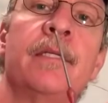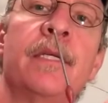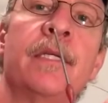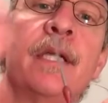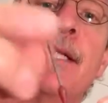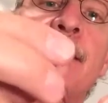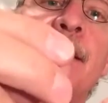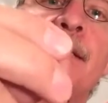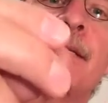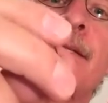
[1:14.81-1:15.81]
see it kind of
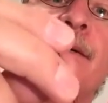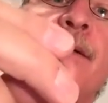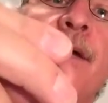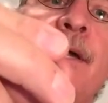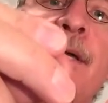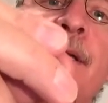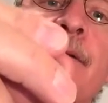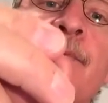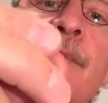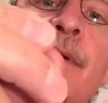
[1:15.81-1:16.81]
sticks to the stone.
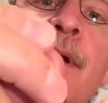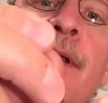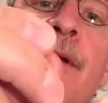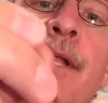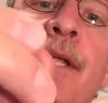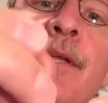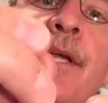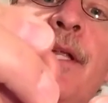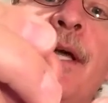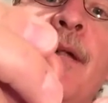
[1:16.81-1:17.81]
You just put it on there and then you
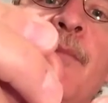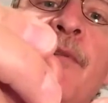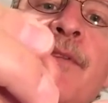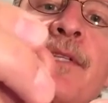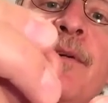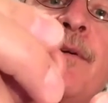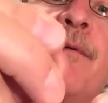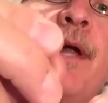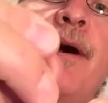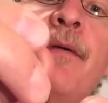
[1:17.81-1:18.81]
can kind of move the stone
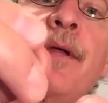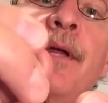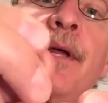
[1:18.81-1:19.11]
around,